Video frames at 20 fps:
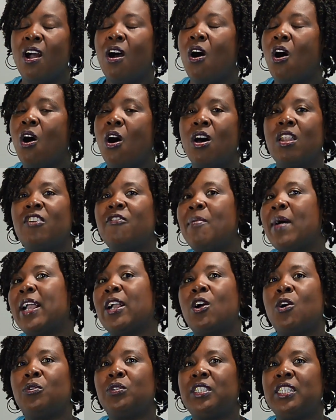All of
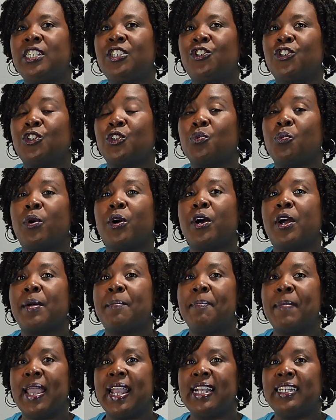my co-teachers were
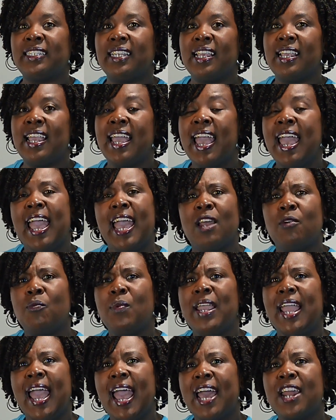amazing,
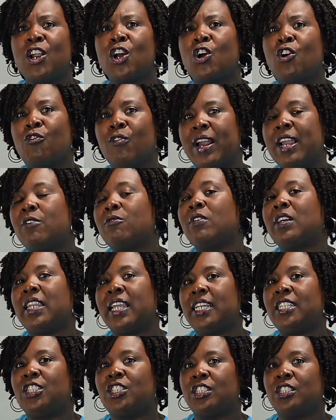and we had a great
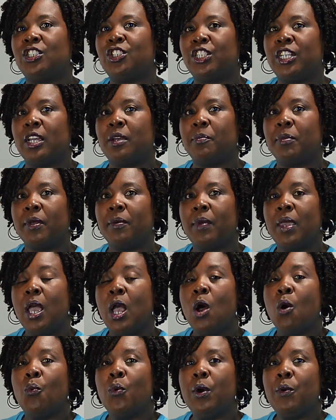relationship.
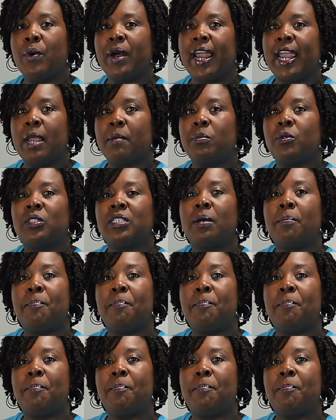We were able to